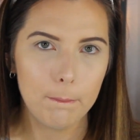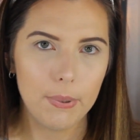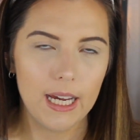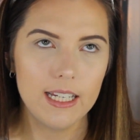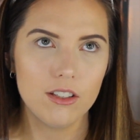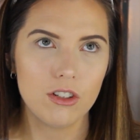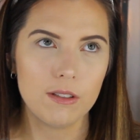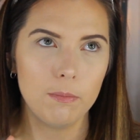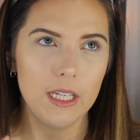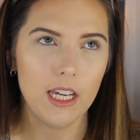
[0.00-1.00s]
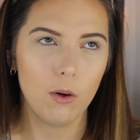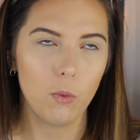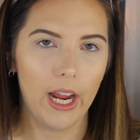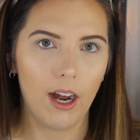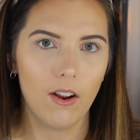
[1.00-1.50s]
but just be
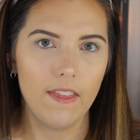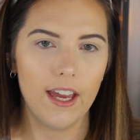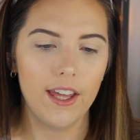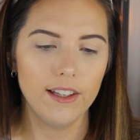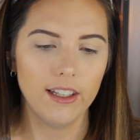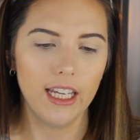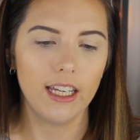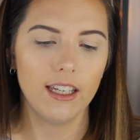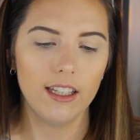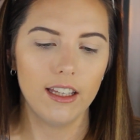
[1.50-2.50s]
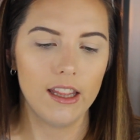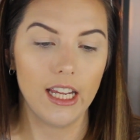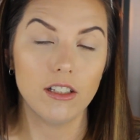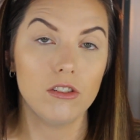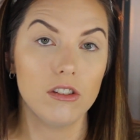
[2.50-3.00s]
aware that like
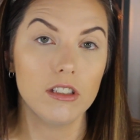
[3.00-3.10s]
they